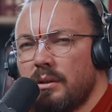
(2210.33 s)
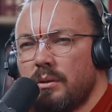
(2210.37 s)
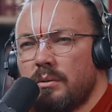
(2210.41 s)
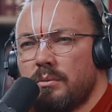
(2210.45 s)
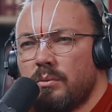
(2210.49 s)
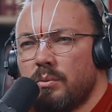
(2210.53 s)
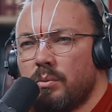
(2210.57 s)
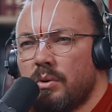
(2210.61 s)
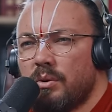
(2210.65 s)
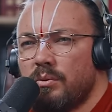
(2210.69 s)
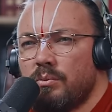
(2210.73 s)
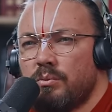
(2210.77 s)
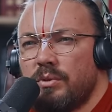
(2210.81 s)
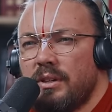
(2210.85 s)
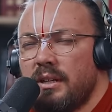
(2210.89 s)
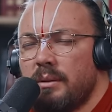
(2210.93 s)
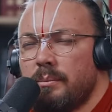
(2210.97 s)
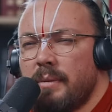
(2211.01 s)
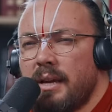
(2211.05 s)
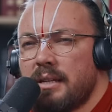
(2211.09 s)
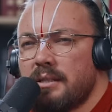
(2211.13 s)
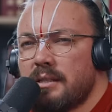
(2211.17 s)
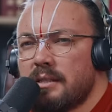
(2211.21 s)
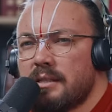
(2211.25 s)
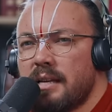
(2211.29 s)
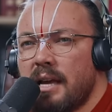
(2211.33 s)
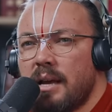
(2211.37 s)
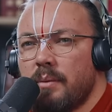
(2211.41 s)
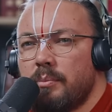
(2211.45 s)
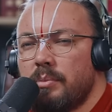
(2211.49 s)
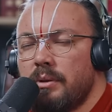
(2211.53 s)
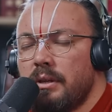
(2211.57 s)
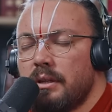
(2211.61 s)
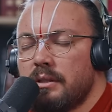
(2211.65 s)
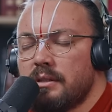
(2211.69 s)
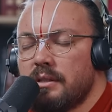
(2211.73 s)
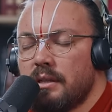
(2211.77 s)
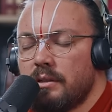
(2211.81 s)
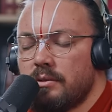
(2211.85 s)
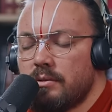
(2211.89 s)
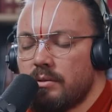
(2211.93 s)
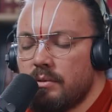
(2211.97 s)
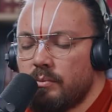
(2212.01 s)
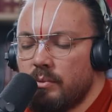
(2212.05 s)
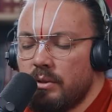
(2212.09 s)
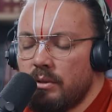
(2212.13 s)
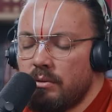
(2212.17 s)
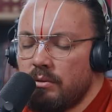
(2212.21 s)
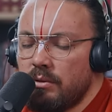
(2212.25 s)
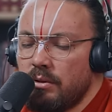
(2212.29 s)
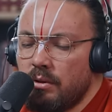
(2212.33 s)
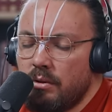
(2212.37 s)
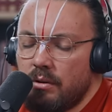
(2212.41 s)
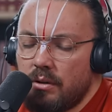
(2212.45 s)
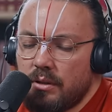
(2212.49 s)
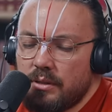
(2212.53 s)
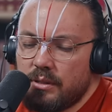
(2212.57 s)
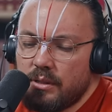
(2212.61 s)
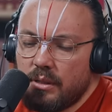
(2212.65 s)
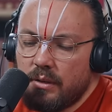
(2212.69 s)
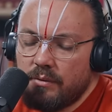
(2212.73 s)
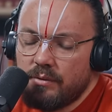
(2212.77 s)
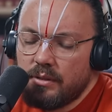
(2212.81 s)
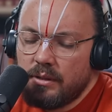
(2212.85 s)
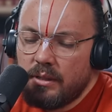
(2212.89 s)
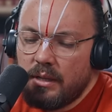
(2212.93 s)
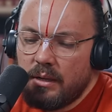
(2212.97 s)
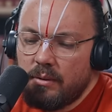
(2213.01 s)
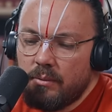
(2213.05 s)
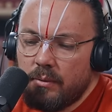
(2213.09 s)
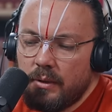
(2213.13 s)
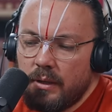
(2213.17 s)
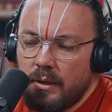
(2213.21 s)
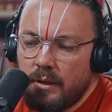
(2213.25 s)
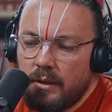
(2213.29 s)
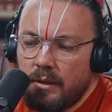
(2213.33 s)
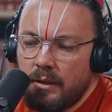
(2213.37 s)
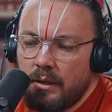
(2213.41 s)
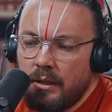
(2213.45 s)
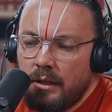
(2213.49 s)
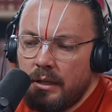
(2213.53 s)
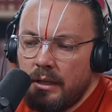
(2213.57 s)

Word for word: what really makes us happy, etc. We don't know ourselves in that way.